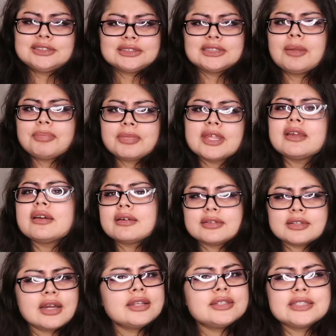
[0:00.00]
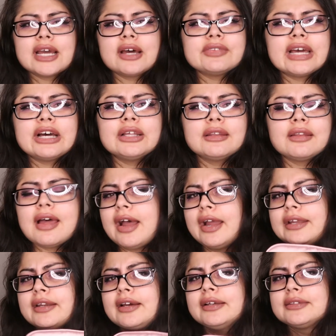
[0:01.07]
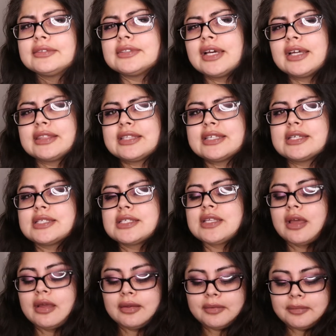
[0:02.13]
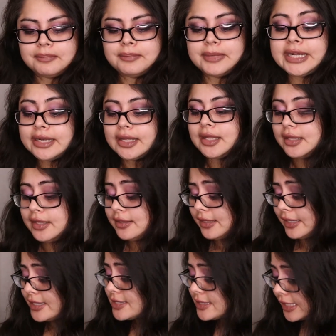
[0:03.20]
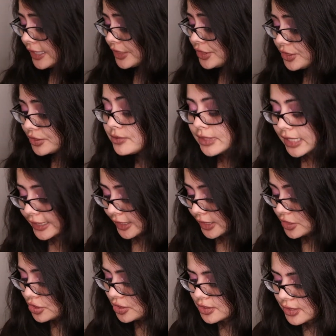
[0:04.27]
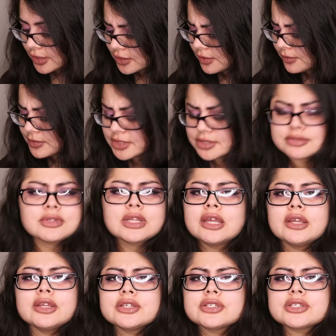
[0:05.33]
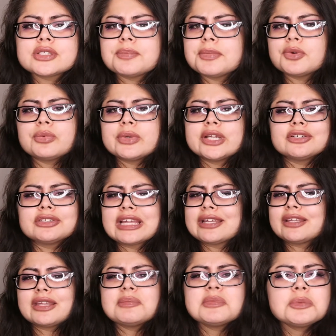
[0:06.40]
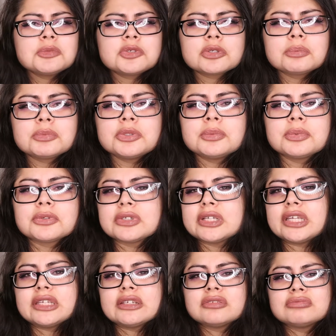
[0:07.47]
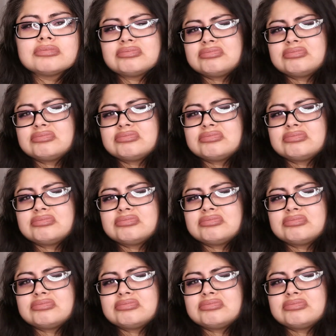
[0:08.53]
something uh, down that line, not, not this. But uh, like I said, I do like it. It's just, it, it was just a bit weird. Like, give me more Poo-Pourri